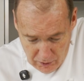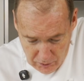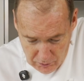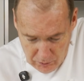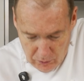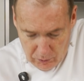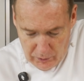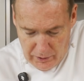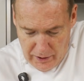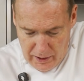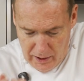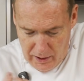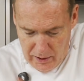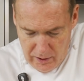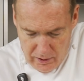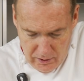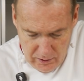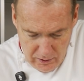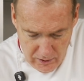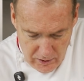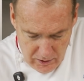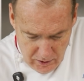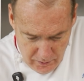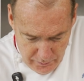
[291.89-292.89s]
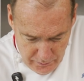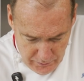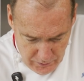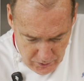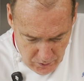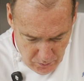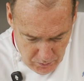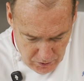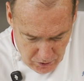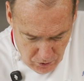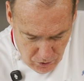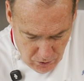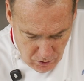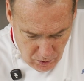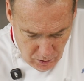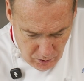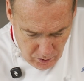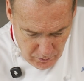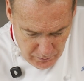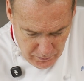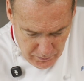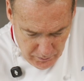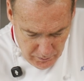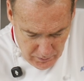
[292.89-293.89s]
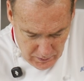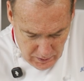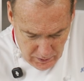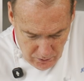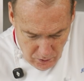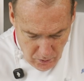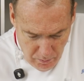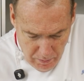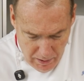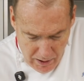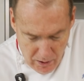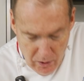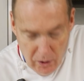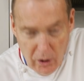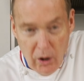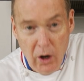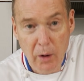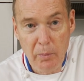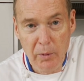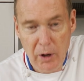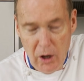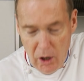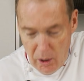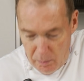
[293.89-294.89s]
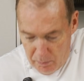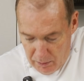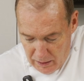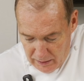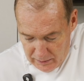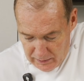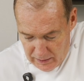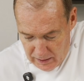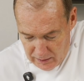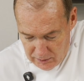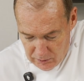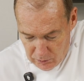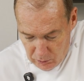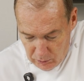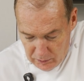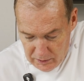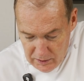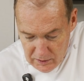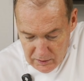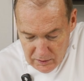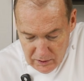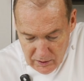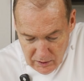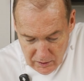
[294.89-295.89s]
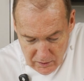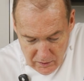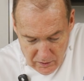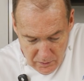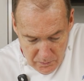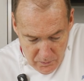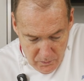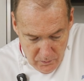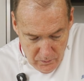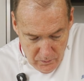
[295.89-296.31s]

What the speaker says: So then the batter come up like that. So this is